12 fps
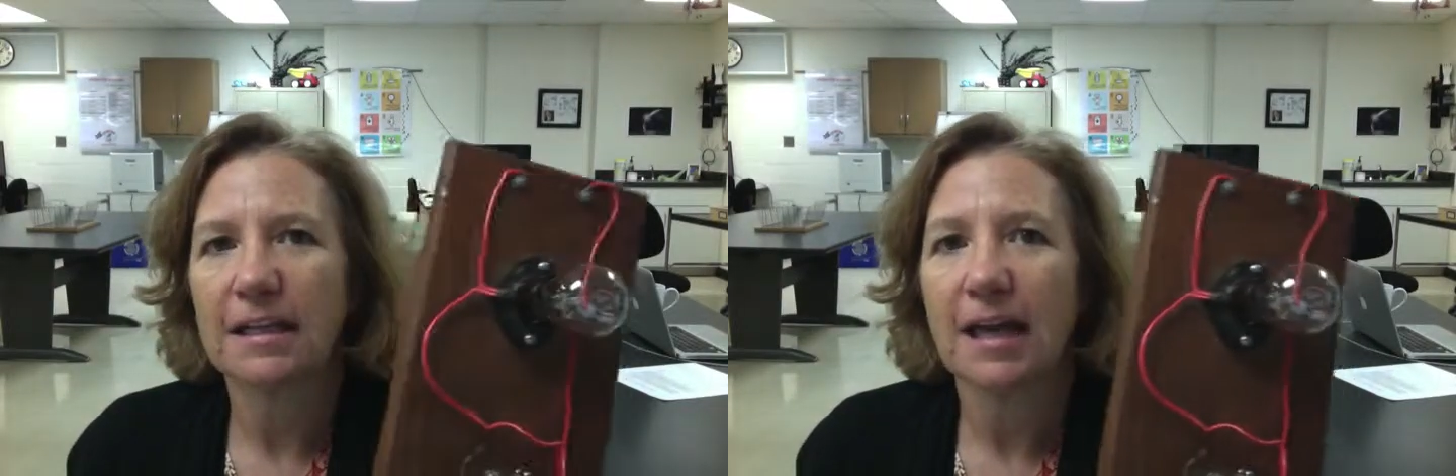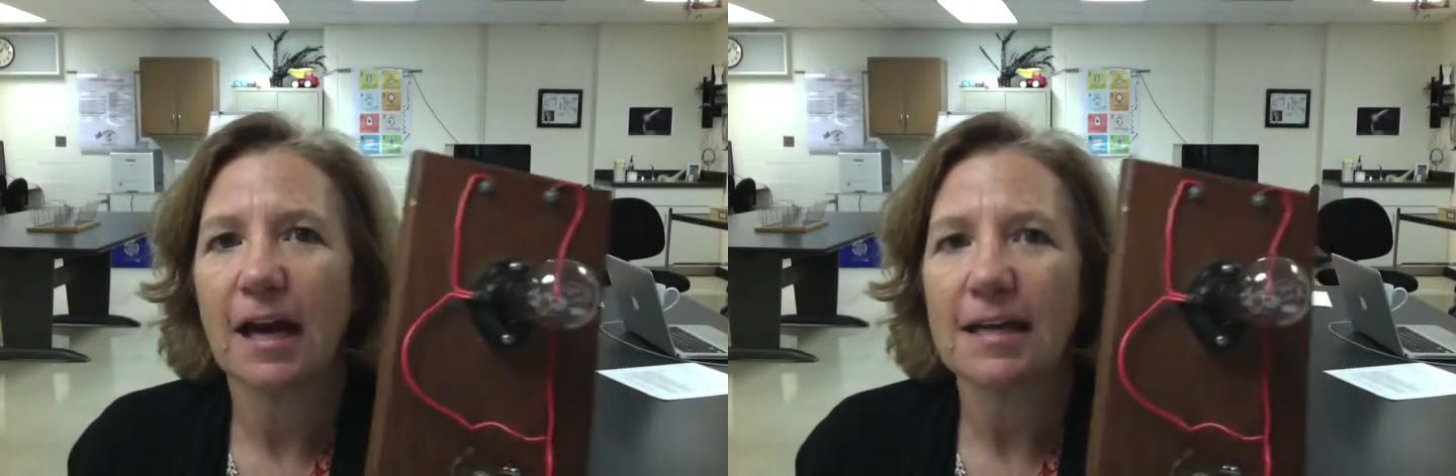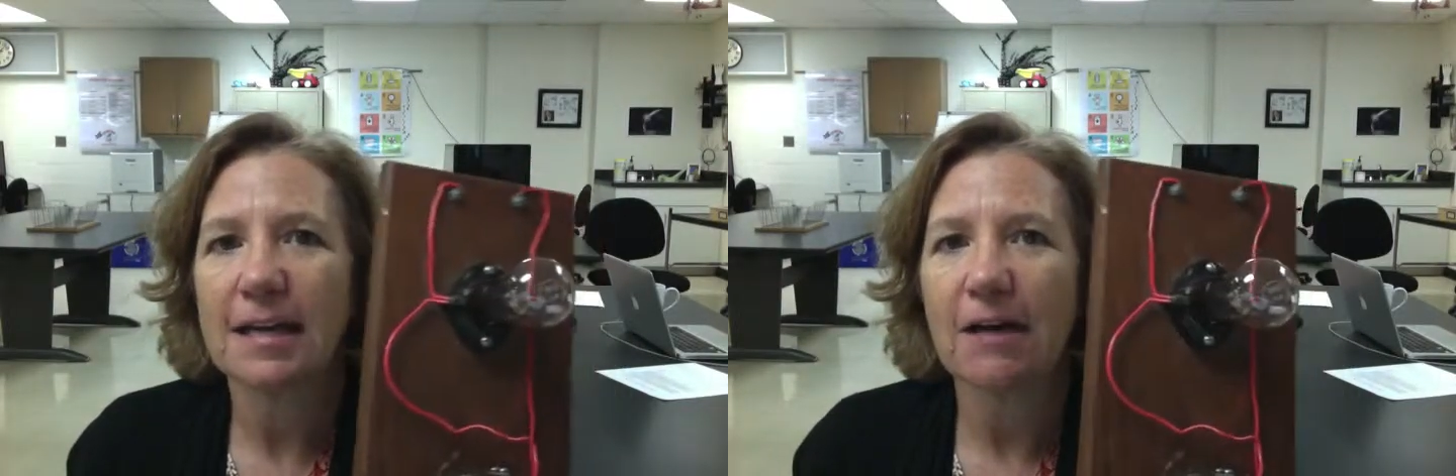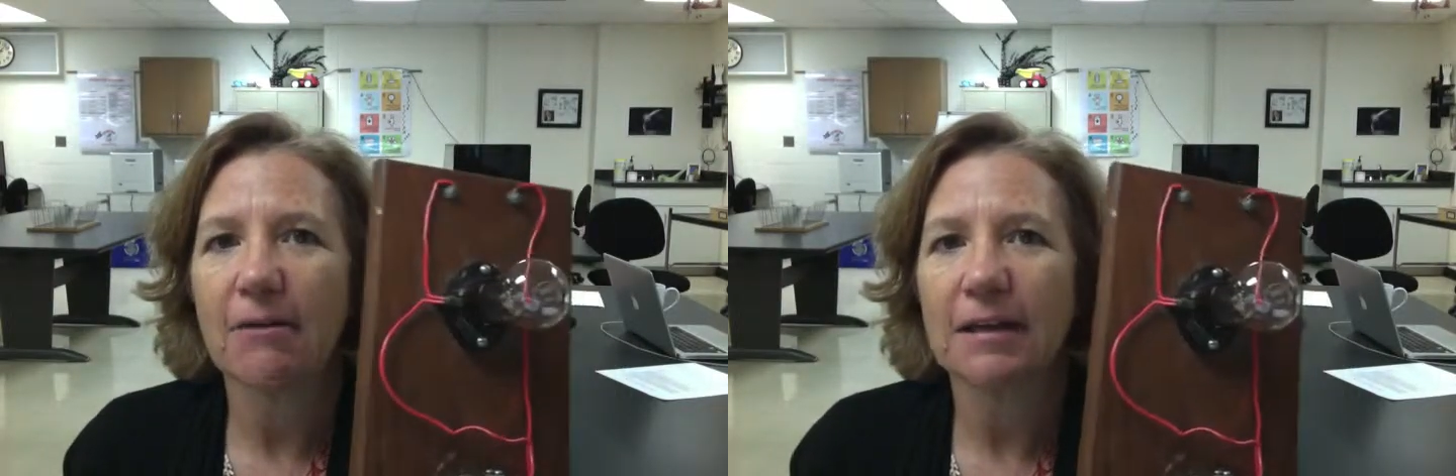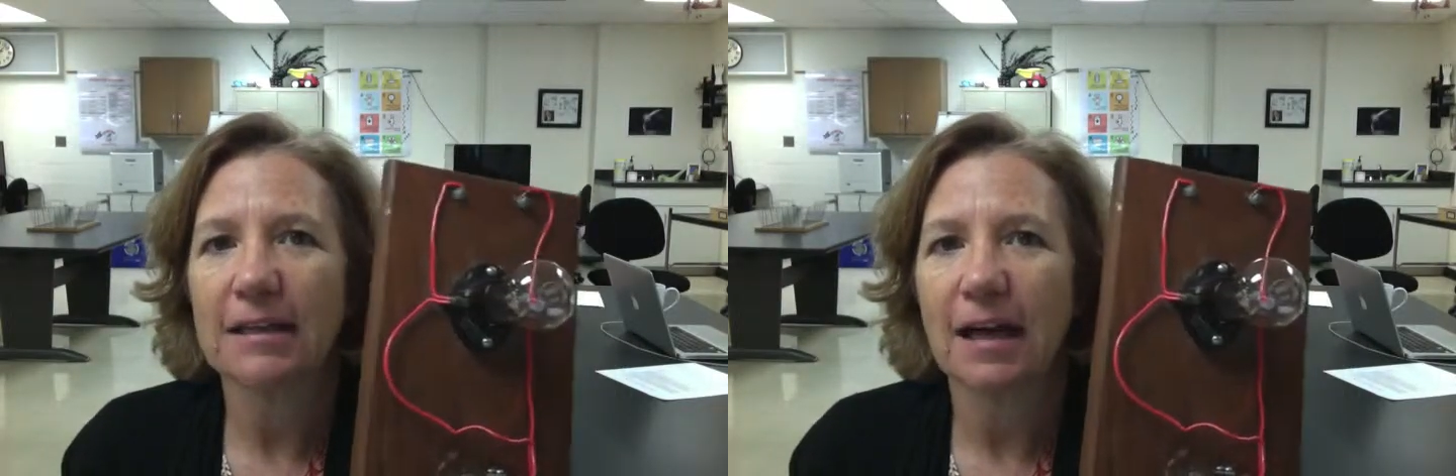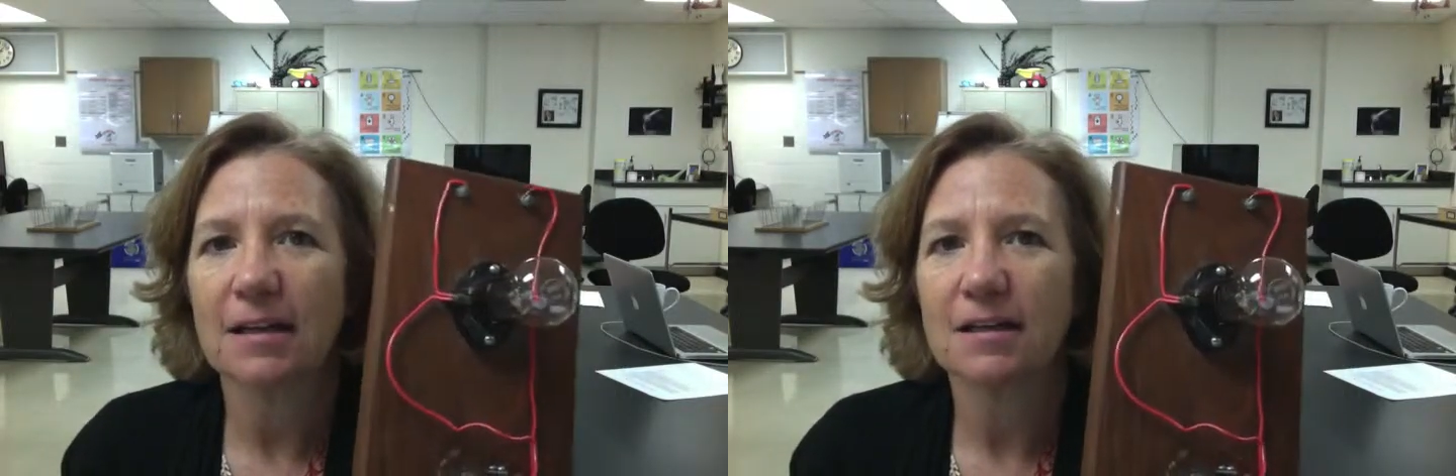yeah, now I
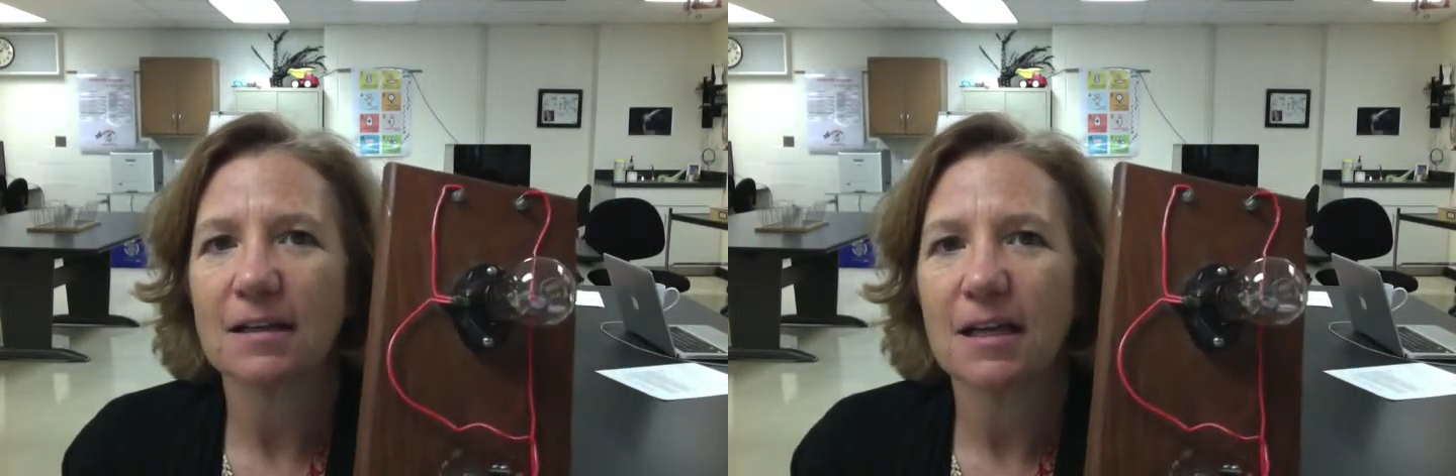get it.